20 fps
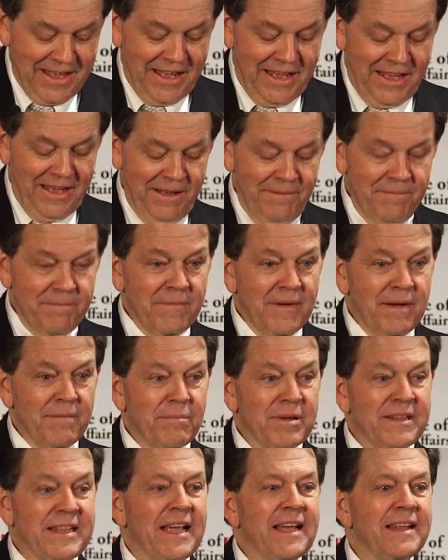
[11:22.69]

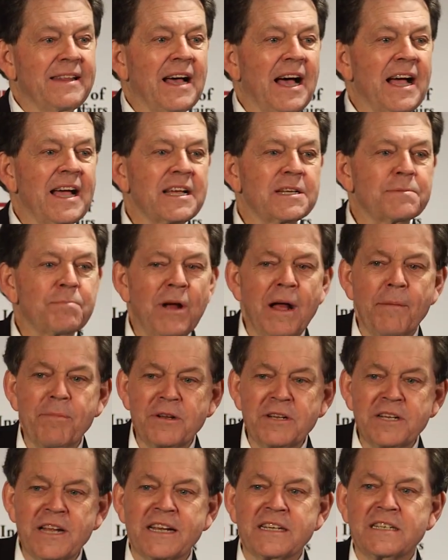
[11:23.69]
but they had the highest
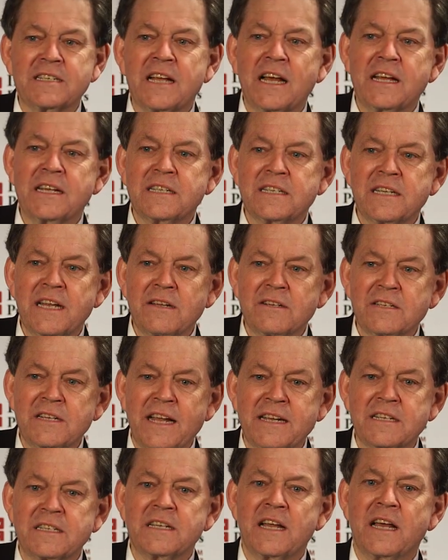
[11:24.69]
property taxes, highest sales
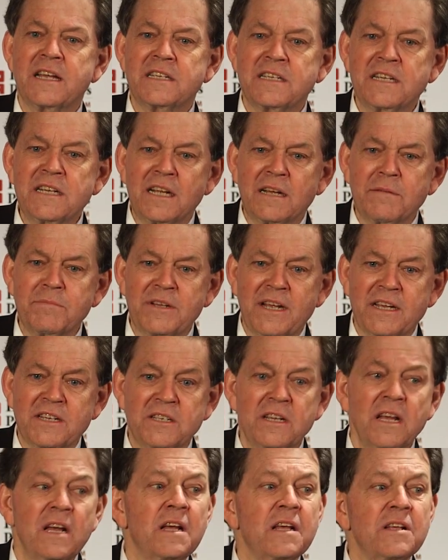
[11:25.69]
taxes, highest income
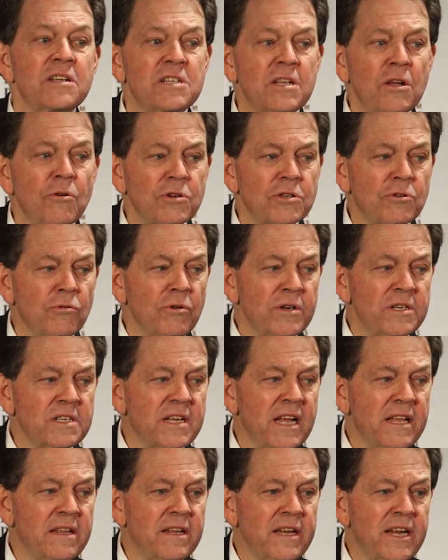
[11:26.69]
taxes, slowest growing
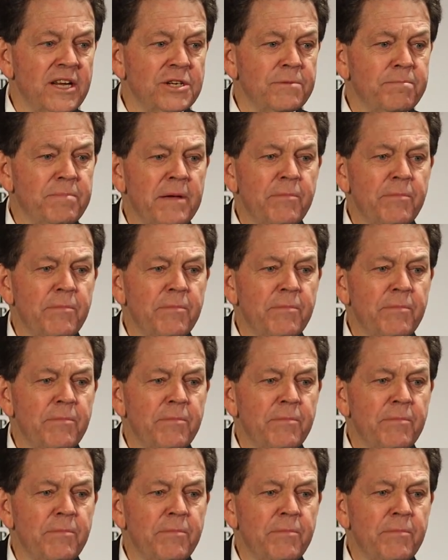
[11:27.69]
state in the nation.